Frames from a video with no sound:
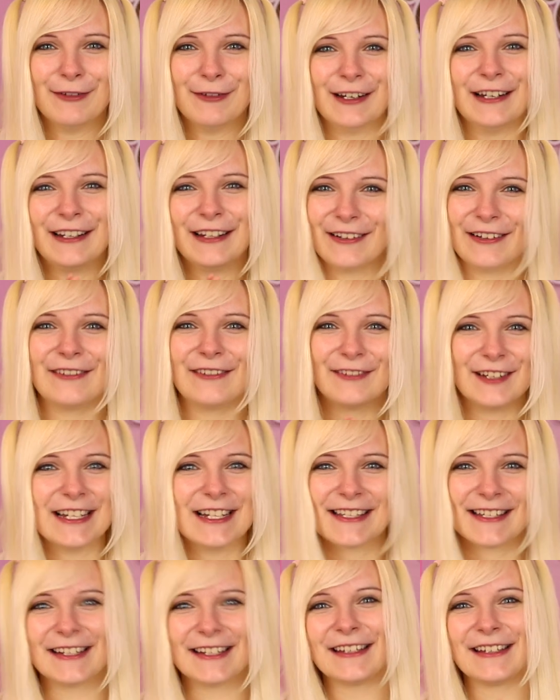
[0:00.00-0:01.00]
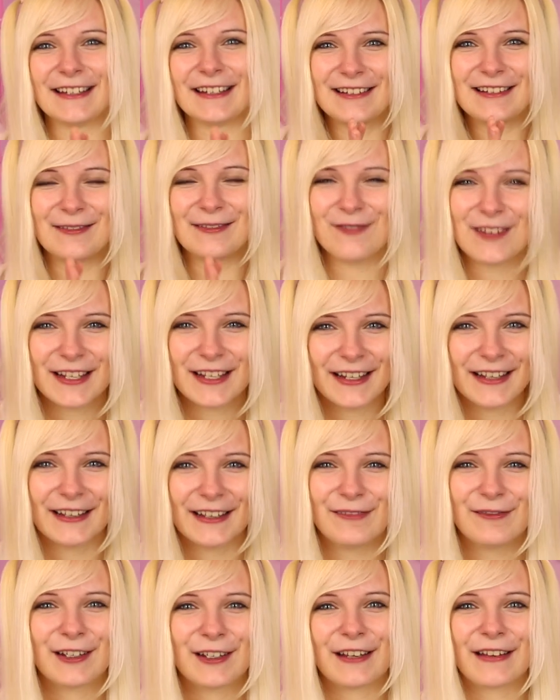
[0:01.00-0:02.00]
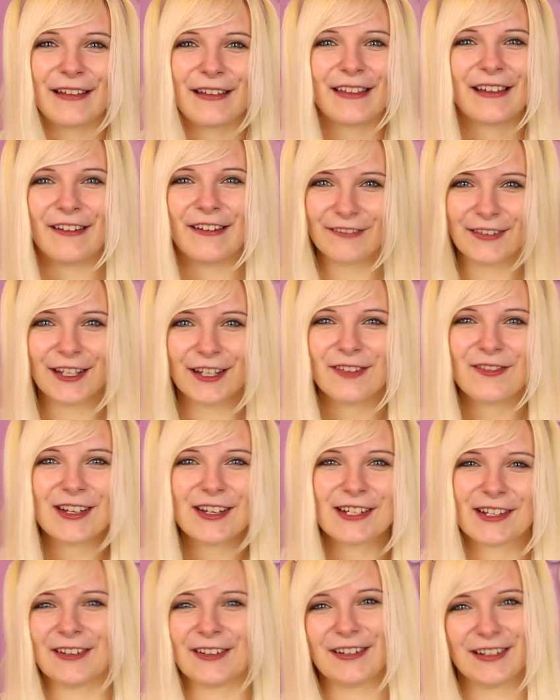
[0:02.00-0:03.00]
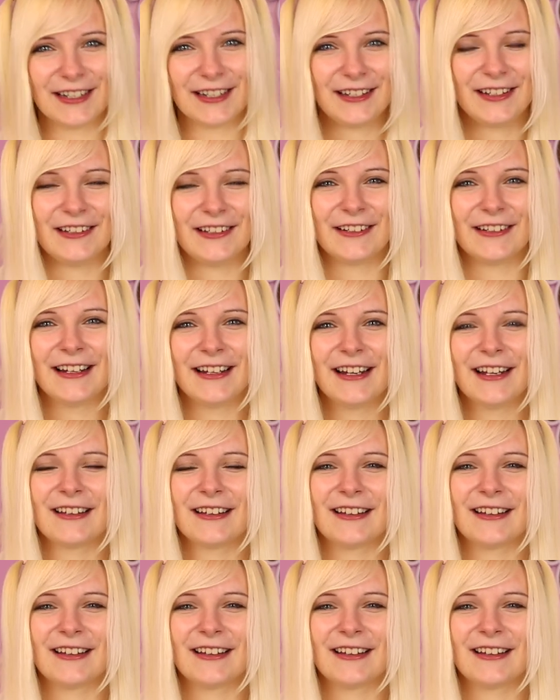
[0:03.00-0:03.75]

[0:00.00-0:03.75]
very good reason to be here because I'm going to be showing you